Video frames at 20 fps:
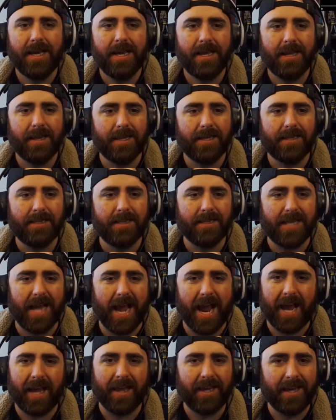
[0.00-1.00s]
This is
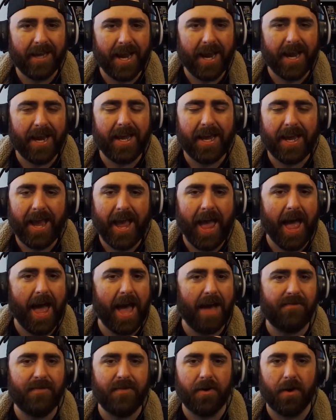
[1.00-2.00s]
alienating
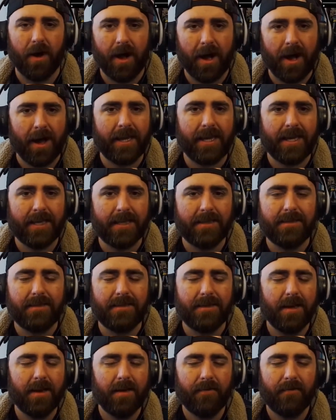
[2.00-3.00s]
half of your audience
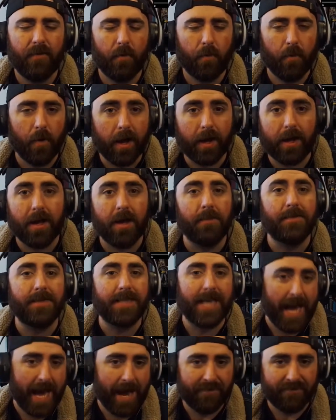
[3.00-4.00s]
for what comes
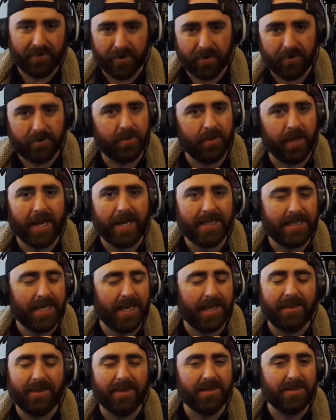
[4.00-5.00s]
after. So like I said,
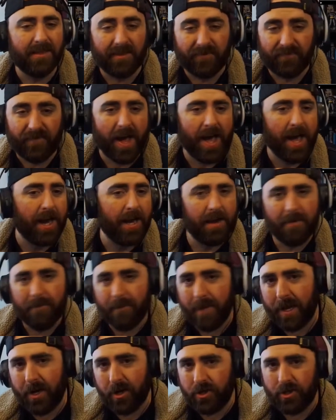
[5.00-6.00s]
this is fine.
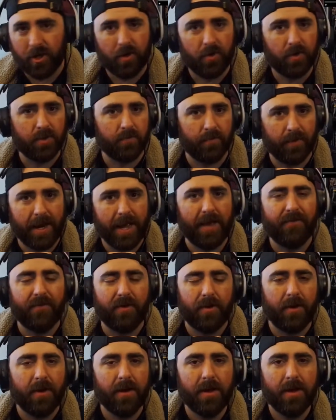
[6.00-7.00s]
Make your jokes,
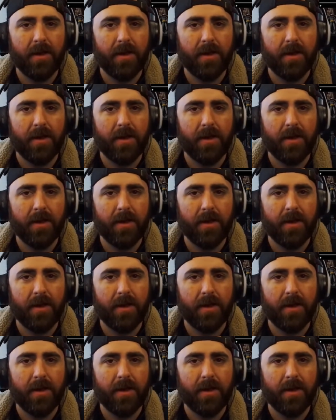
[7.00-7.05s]
whatever.